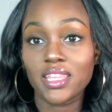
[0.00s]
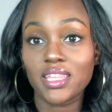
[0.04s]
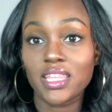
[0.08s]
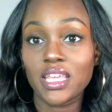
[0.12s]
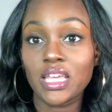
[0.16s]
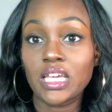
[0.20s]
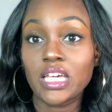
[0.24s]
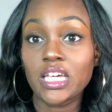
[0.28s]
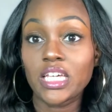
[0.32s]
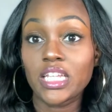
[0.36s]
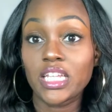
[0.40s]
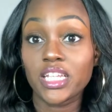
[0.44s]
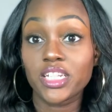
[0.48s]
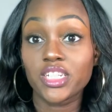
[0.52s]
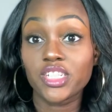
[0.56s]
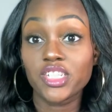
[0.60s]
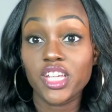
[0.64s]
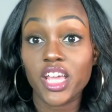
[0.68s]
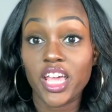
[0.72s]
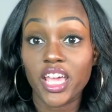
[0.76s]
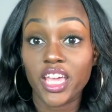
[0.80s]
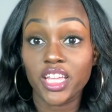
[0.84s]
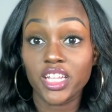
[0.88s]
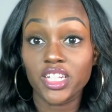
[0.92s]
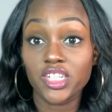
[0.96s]
they couldn't
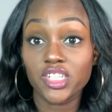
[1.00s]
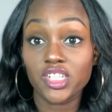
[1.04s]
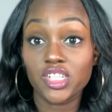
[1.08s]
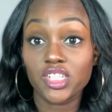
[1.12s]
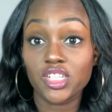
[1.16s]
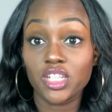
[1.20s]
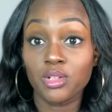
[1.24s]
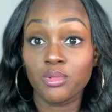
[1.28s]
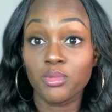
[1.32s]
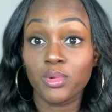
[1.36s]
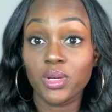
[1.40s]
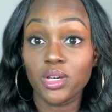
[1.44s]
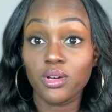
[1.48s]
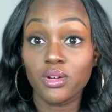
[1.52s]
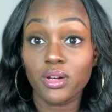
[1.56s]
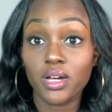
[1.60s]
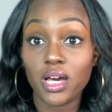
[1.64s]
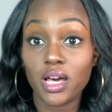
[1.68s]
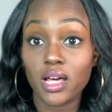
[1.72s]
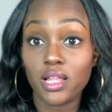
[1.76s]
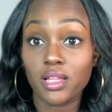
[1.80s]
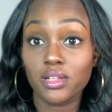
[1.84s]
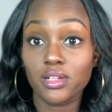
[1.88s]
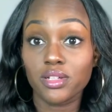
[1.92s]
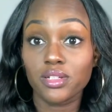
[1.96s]
change the wheel
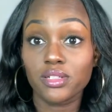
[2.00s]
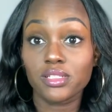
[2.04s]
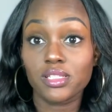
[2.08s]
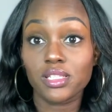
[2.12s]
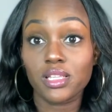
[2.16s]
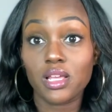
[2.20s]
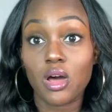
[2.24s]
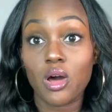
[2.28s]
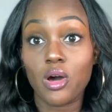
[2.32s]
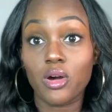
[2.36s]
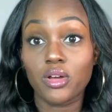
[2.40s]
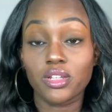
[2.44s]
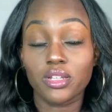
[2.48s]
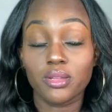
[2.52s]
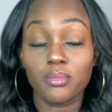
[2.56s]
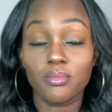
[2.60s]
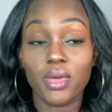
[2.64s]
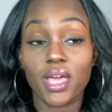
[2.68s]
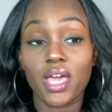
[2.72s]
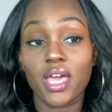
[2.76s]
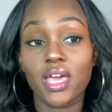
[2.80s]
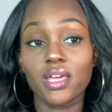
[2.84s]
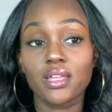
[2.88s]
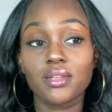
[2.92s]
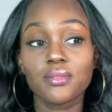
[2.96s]
colors on
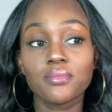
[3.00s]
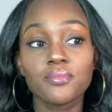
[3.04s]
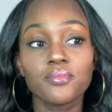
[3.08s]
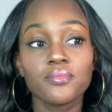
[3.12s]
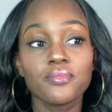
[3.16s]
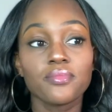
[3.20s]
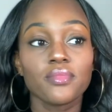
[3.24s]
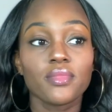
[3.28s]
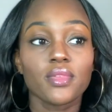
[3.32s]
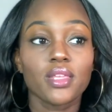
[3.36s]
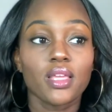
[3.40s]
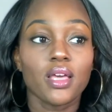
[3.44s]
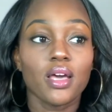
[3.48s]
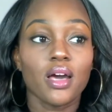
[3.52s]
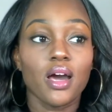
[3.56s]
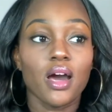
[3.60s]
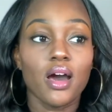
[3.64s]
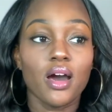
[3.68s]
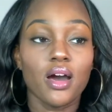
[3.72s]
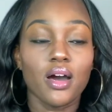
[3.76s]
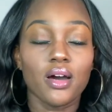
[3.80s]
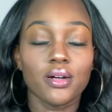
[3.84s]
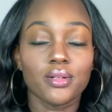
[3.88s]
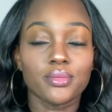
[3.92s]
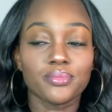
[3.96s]
demand,
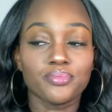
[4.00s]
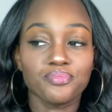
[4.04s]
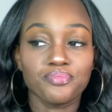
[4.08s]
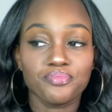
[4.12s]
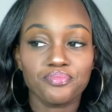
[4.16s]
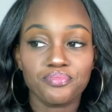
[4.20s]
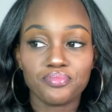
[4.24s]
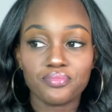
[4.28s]
um,